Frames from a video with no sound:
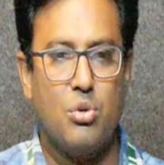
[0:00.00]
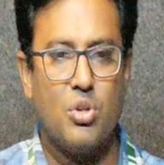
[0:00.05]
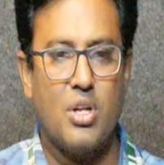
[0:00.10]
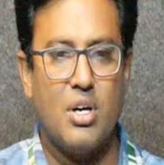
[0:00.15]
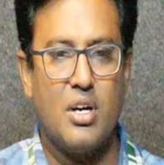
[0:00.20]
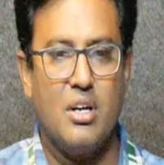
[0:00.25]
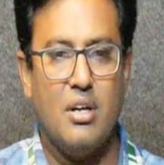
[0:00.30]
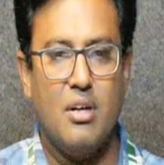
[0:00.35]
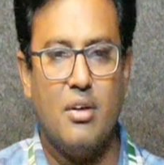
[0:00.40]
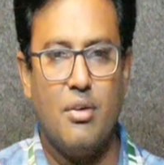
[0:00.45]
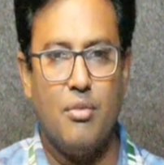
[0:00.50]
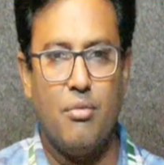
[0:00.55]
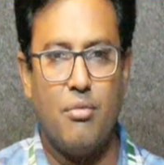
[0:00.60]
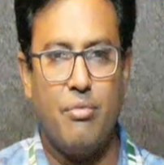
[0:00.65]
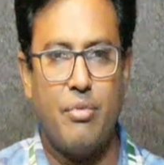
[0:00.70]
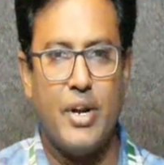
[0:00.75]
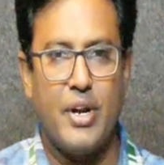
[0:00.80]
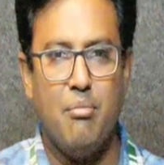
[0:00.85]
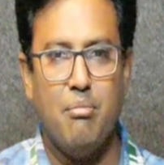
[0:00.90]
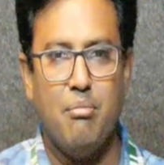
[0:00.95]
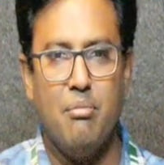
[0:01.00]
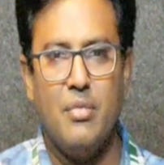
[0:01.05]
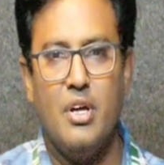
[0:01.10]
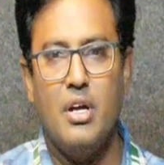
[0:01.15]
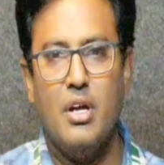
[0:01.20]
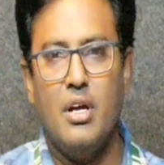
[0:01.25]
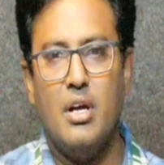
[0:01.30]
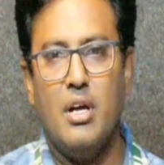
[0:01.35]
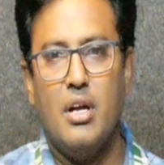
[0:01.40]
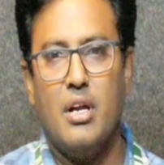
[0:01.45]
to the frame.
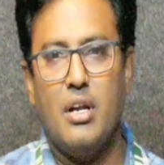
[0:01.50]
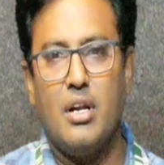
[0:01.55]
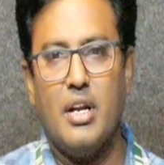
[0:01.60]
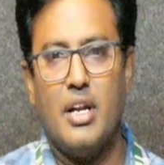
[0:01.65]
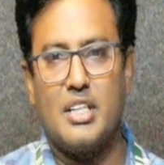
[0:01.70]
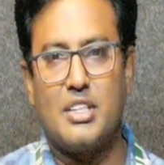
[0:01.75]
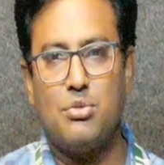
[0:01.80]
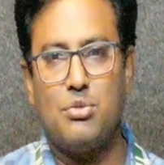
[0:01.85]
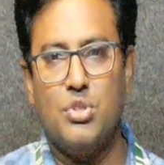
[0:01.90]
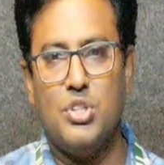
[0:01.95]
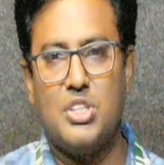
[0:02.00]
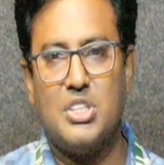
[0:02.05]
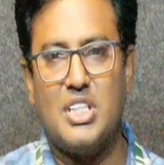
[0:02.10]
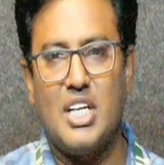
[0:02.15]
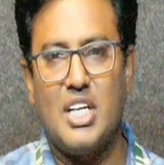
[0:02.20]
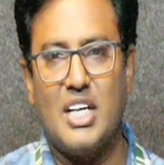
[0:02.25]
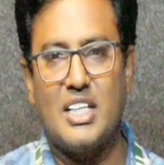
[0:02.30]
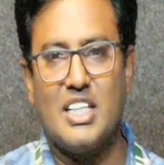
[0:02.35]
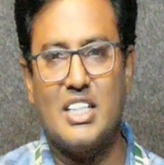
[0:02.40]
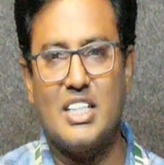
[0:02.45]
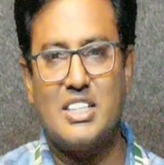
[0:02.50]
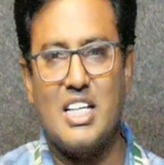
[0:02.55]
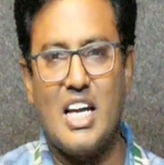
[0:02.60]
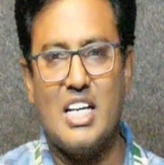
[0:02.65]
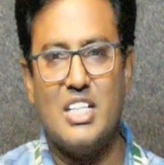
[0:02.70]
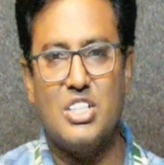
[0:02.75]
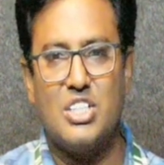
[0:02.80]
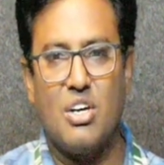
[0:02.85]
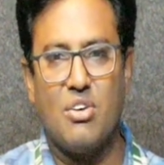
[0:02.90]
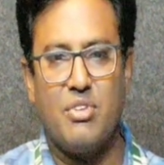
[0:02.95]
Next we set the
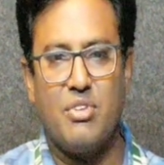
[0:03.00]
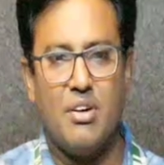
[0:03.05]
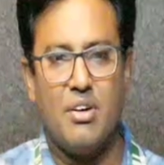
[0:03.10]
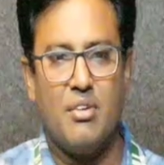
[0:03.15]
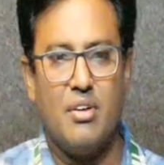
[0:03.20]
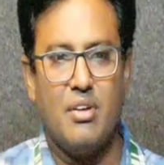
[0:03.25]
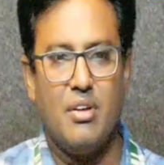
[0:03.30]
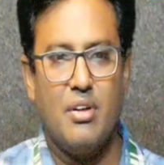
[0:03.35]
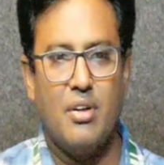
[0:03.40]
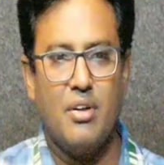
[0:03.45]
size of the